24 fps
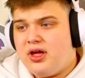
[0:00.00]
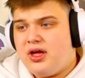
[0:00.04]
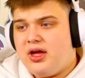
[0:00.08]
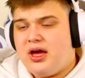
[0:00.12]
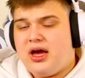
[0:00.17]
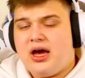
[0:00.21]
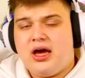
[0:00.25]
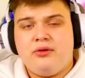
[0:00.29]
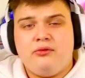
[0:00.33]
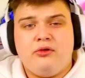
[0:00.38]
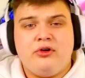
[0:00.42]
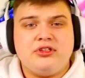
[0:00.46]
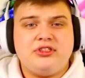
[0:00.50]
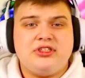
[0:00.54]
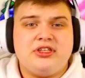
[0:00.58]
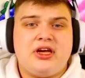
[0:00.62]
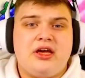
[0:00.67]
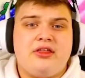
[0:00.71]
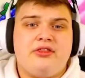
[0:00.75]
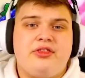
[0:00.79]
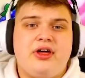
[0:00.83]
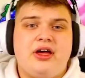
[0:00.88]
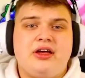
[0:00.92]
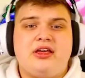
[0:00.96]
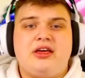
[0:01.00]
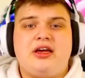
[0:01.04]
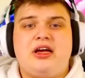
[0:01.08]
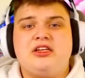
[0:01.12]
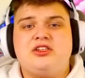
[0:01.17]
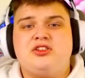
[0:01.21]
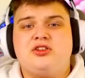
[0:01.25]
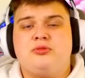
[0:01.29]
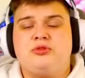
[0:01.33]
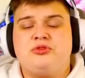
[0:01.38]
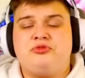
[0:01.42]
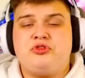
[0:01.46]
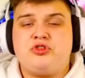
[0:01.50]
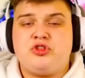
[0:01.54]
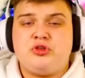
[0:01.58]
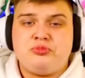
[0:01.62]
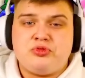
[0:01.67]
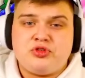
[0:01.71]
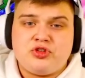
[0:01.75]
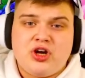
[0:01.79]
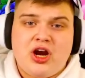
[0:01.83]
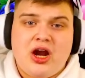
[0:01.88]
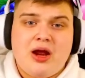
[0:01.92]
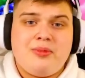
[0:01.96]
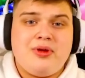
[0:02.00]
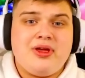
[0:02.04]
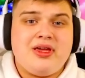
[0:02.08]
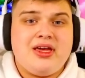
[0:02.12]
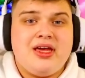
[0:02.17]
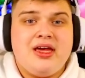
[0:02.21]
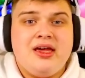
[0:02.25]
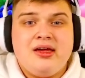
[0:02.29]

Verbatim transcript: and once again, thank you guys so much for subscribing.